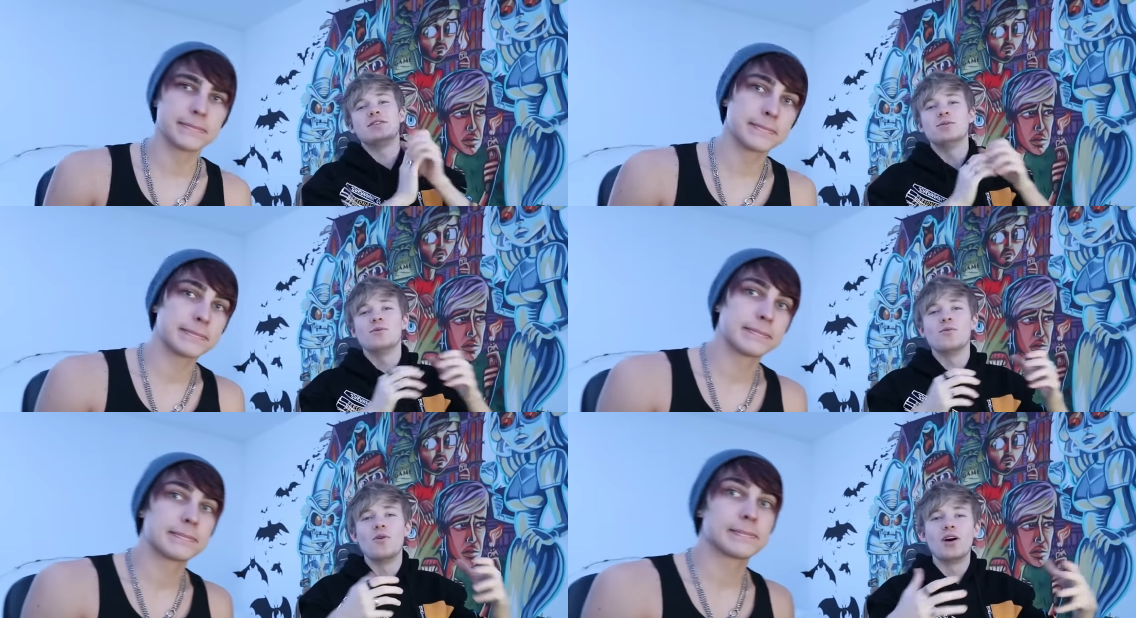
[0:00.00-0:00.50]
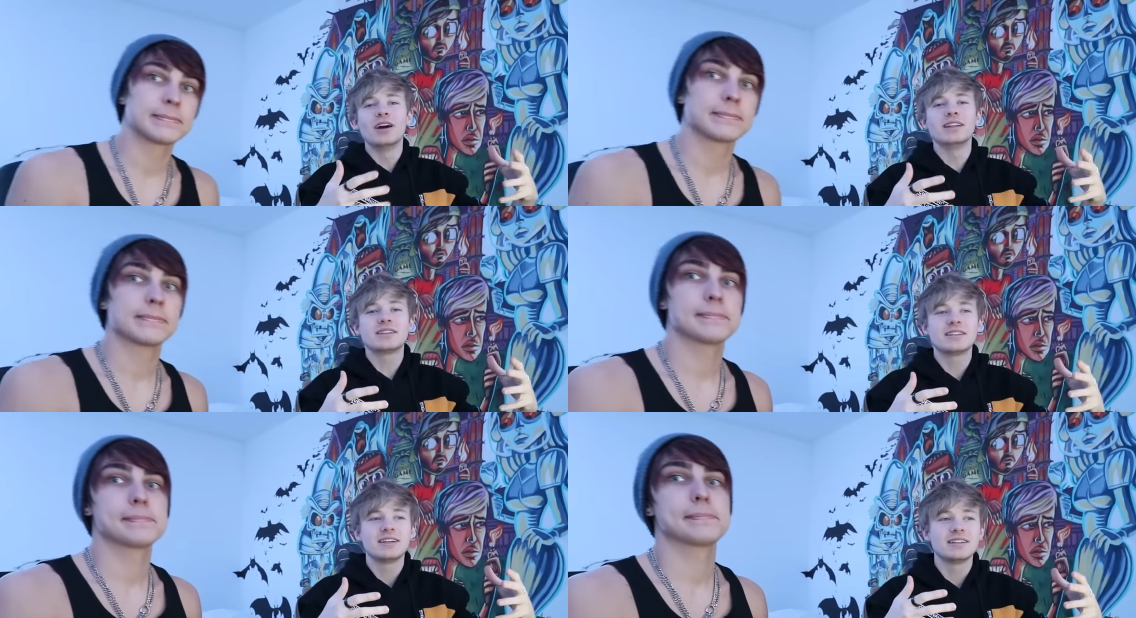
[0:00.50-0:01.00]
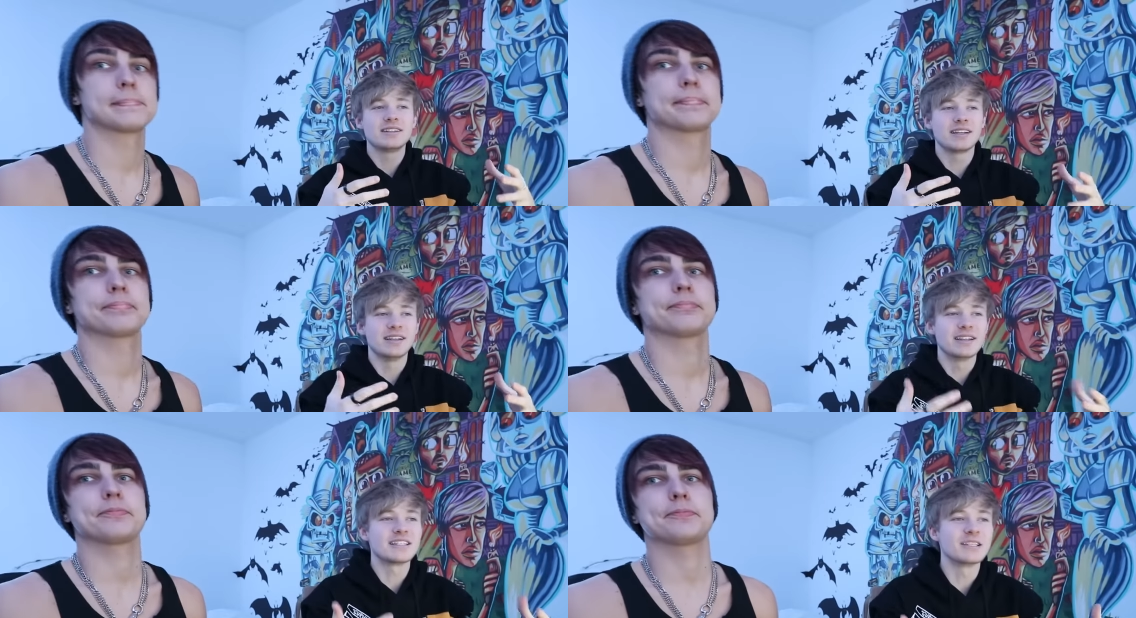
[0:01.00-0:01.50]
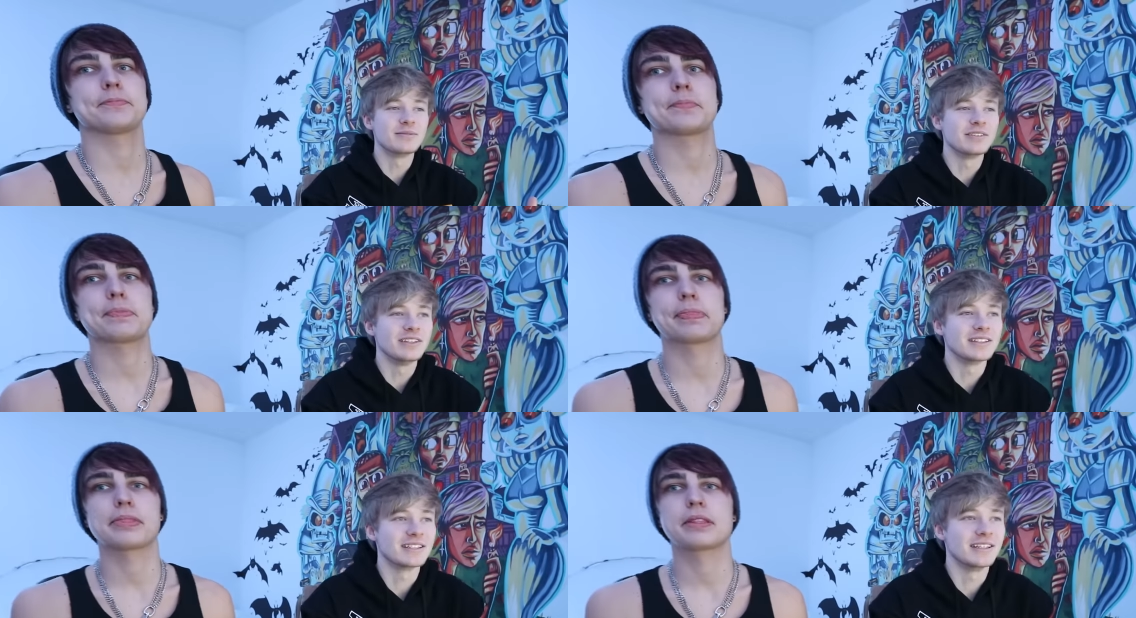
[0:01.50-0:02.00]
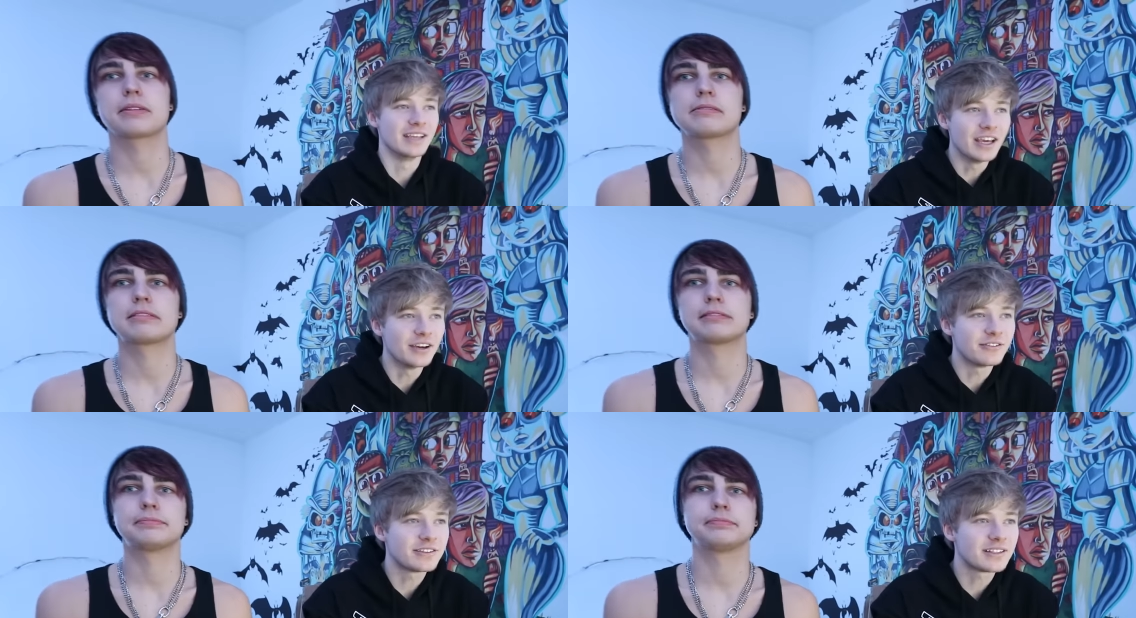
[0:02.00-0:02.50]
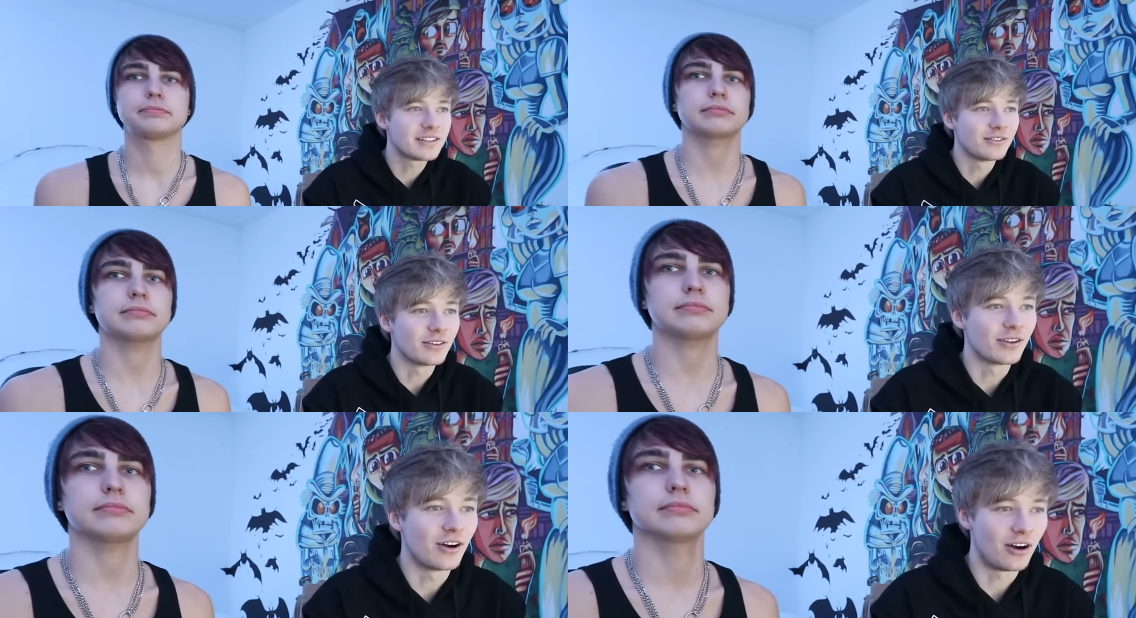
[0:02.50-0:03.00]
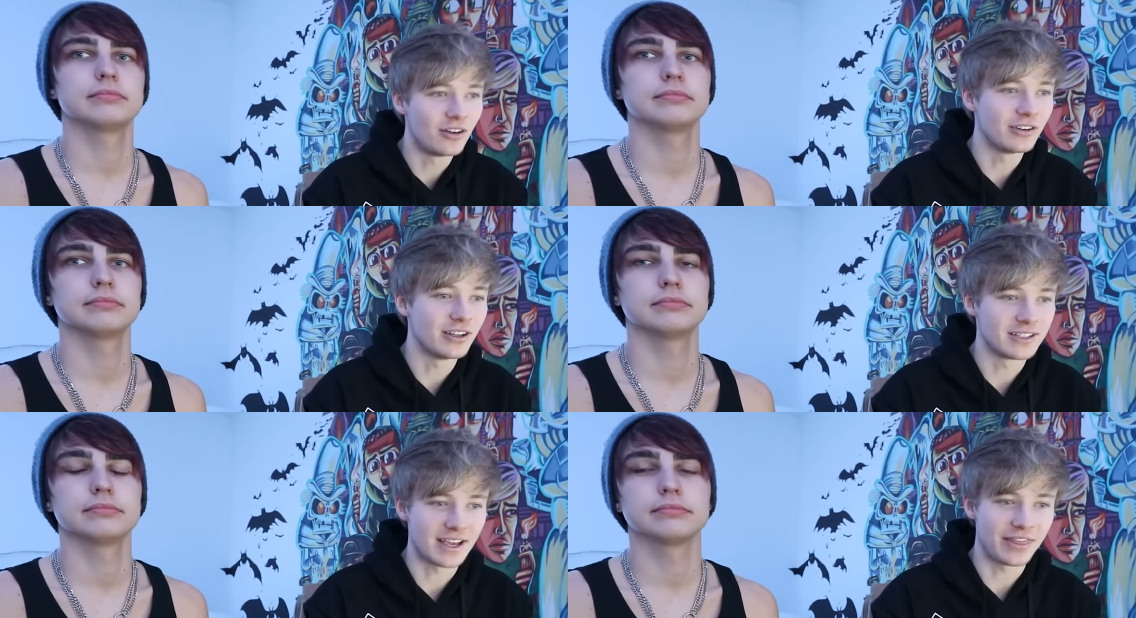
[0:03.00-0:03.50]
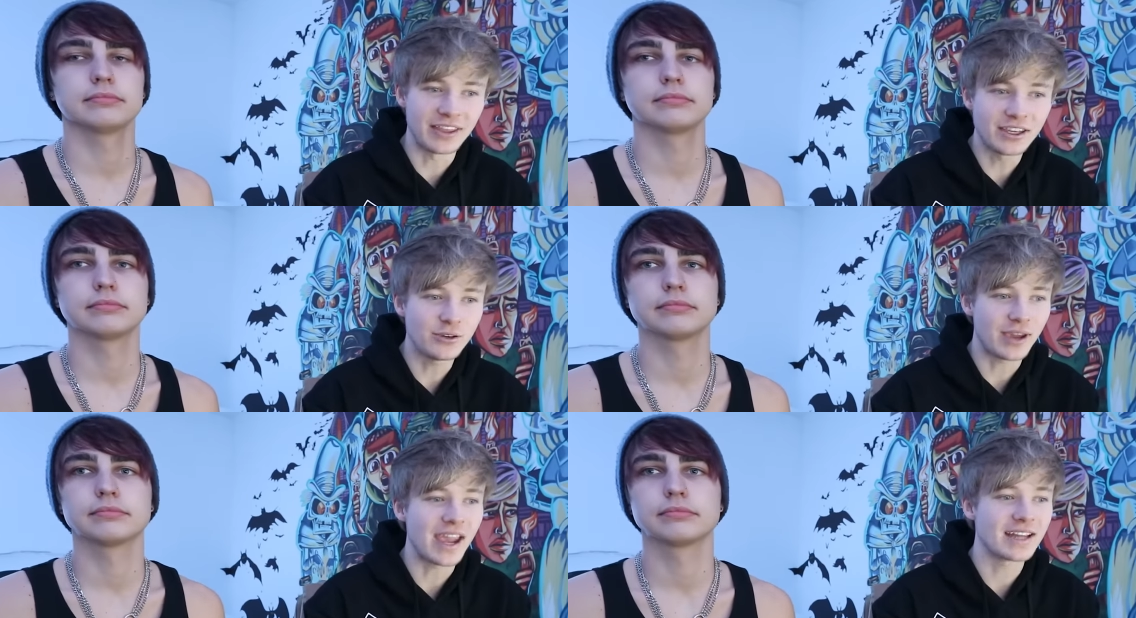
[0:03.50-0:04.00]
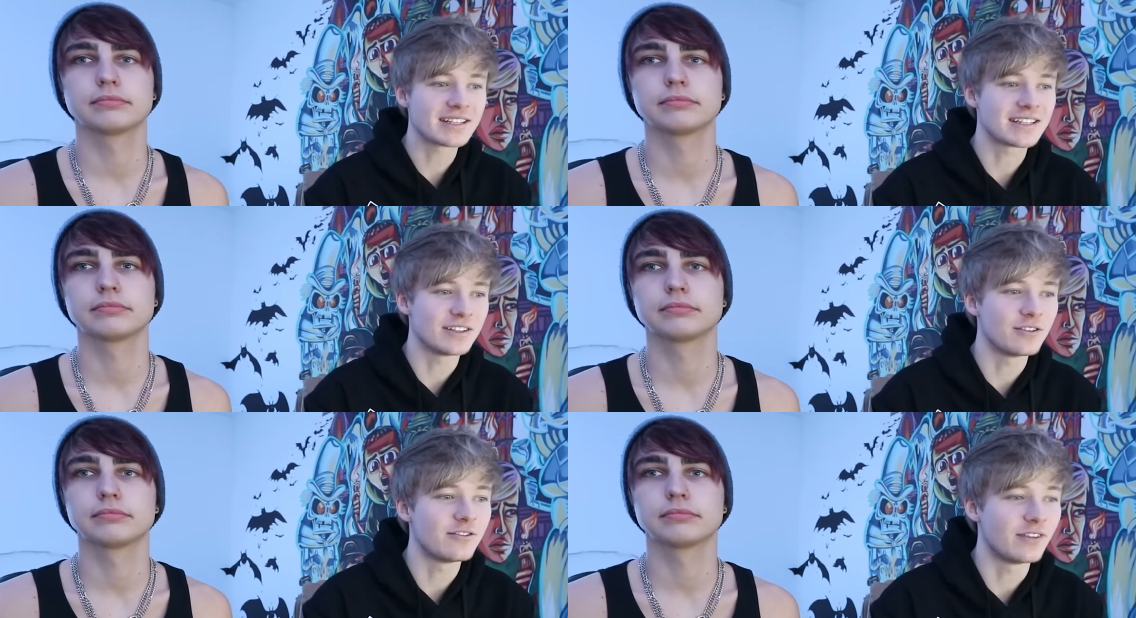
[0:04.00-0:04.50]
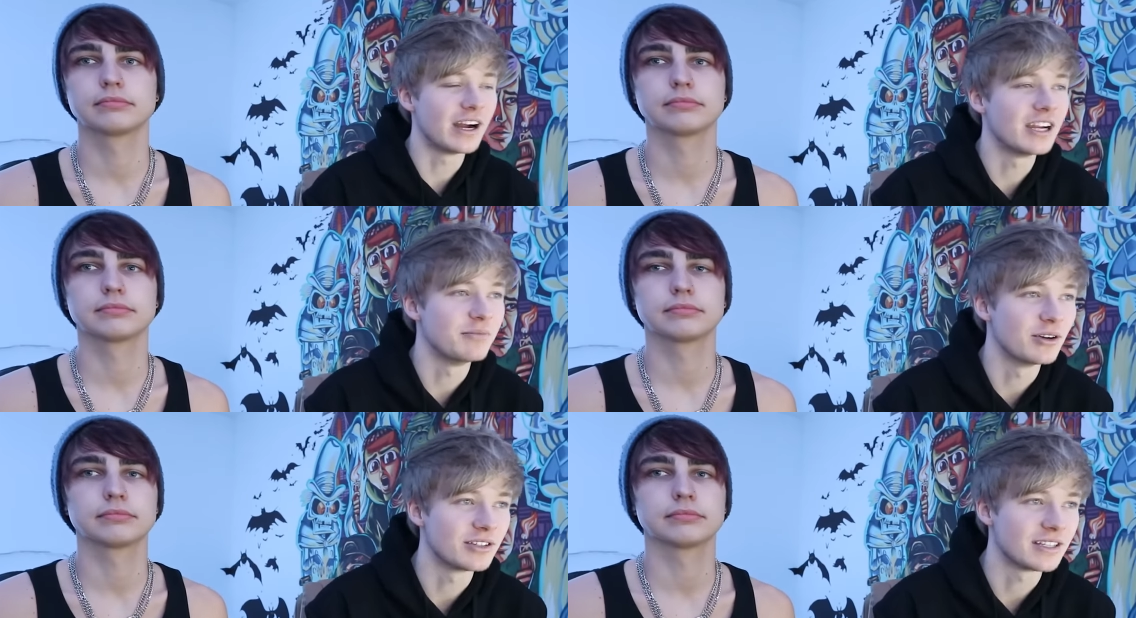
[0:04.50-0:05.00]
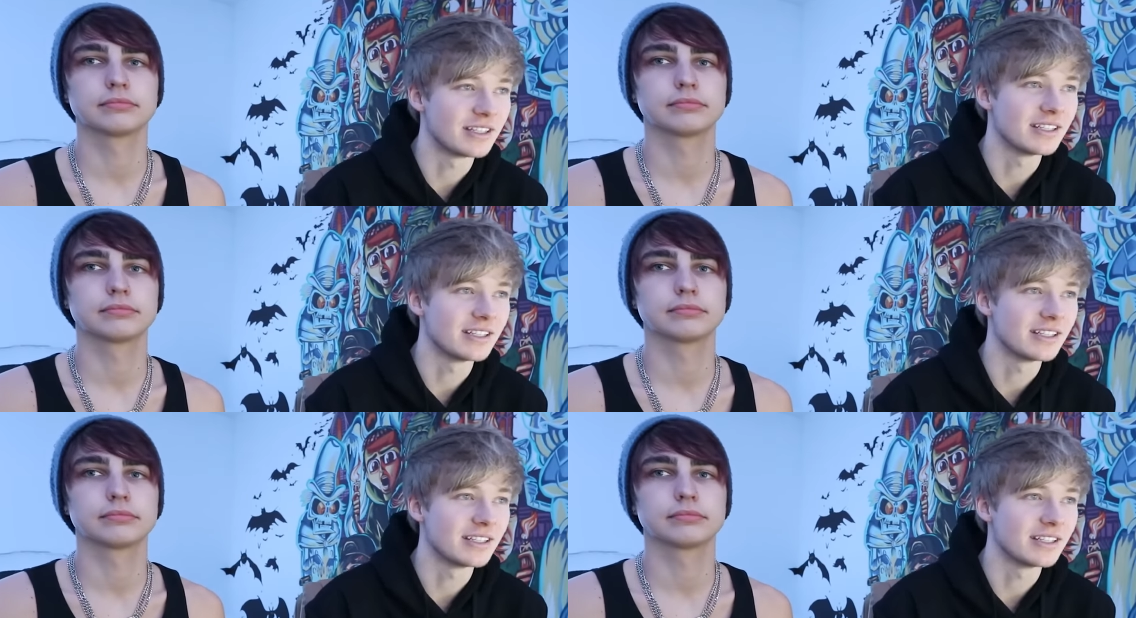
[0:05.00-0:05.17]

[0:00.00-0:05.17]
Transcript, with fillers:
Speaker 1: If you want to get some of these gifts for the holidays, I think you can still find most of